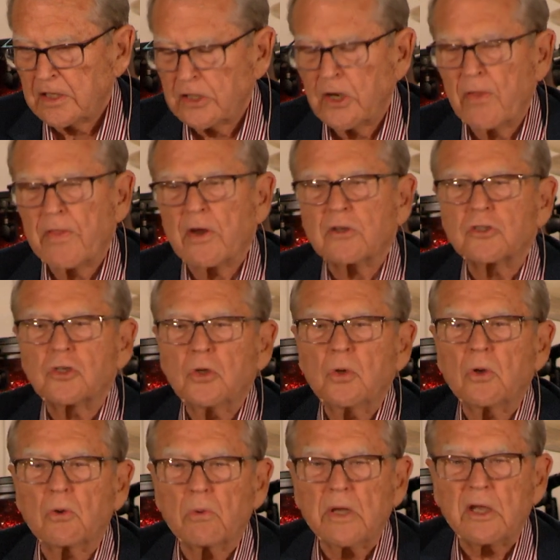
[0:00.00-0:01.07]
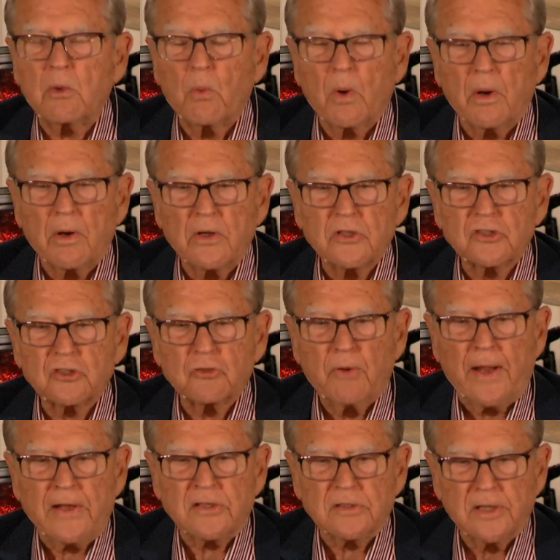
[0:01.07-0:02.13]
You know, there are two Greek words
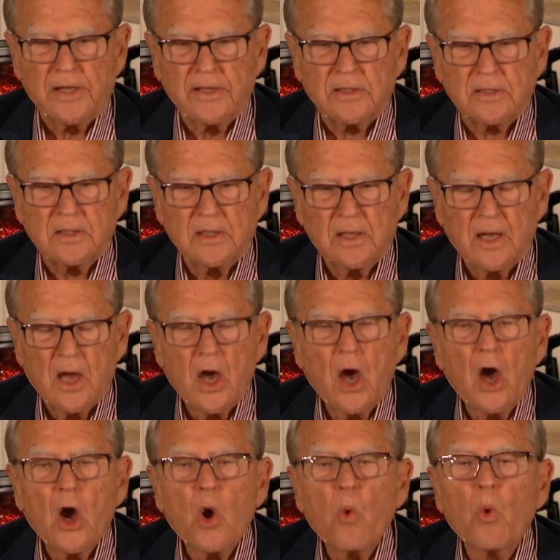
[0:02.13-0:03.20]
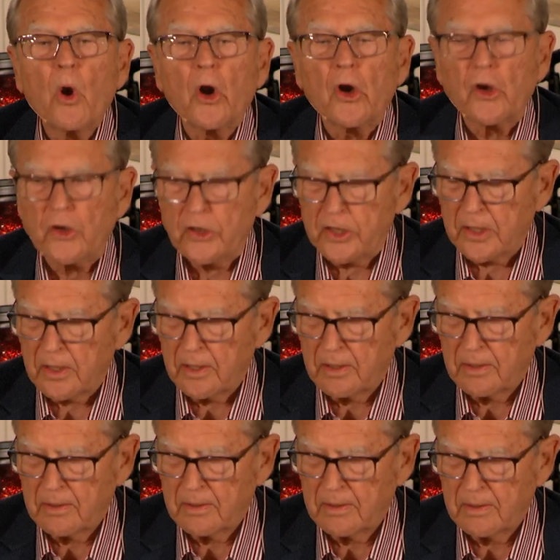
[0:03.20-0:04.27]
translate word.
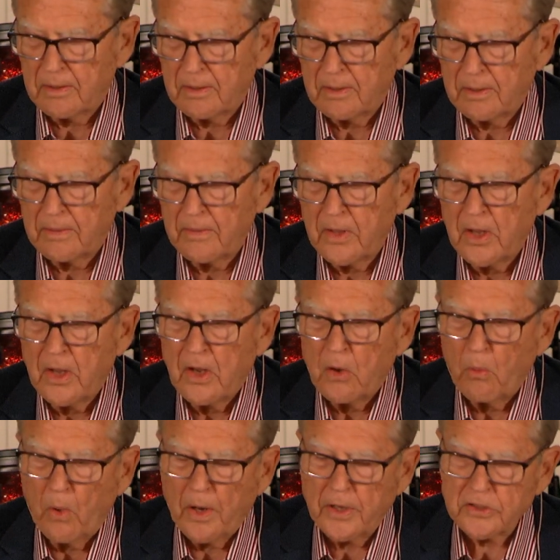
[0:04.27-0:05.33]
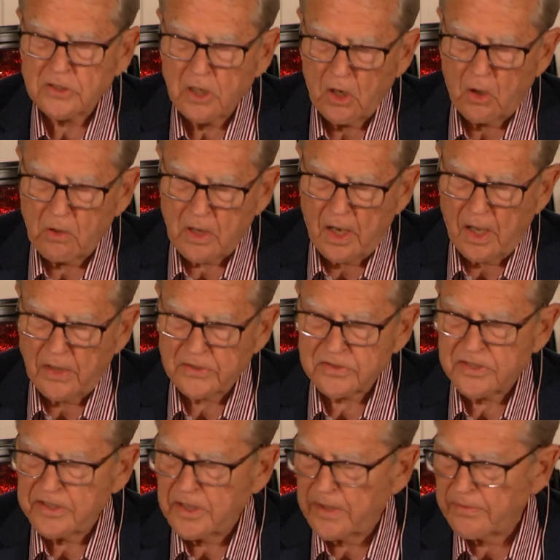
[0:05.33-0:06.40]
One is
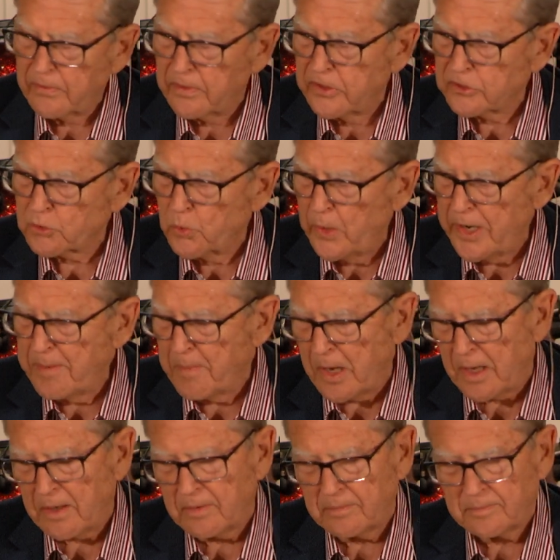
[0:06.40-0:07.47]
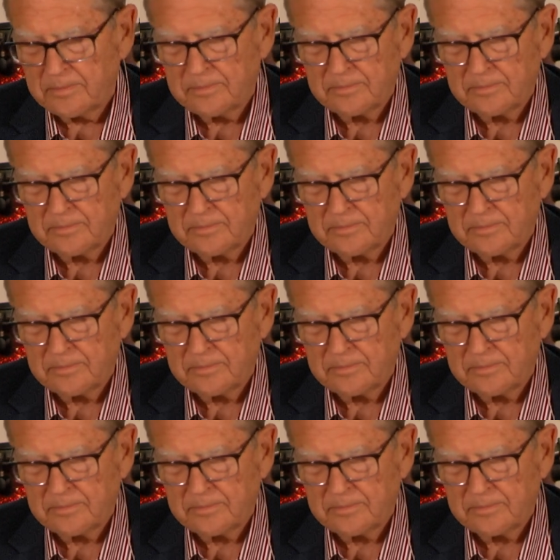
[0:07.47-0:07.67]
logos, the other is rhema.